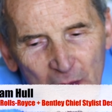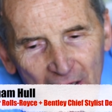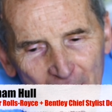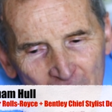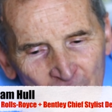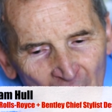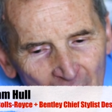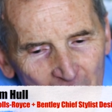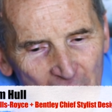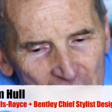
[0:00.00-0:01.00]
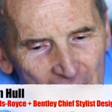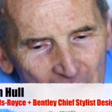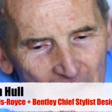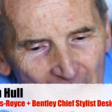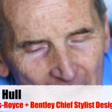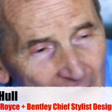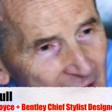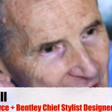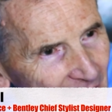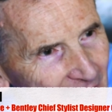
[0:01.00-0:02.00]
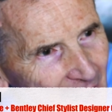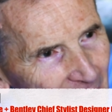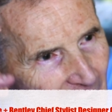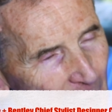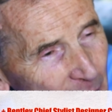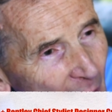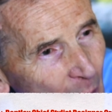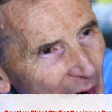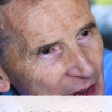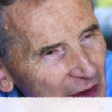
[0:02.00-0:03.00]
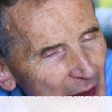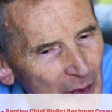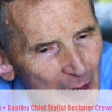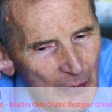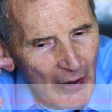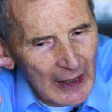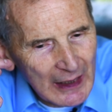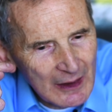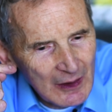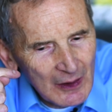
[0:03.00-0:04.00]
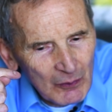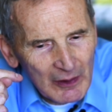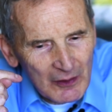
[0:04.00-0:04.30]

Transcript: me was, and a little light bulb went on in my brain when I